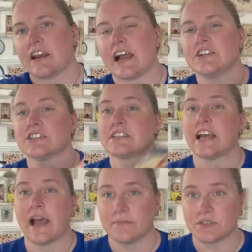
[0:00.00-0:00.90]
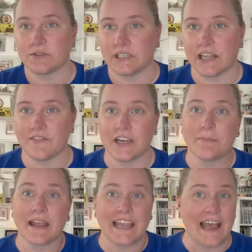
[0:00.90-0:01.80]
I just absolutely love it.
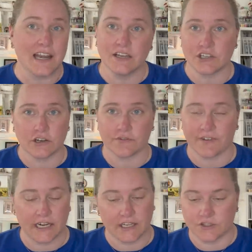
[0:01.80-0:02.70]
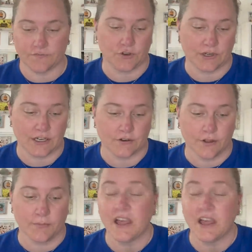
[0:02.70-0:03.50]
My cat and dog are fighting, so if you can hear them,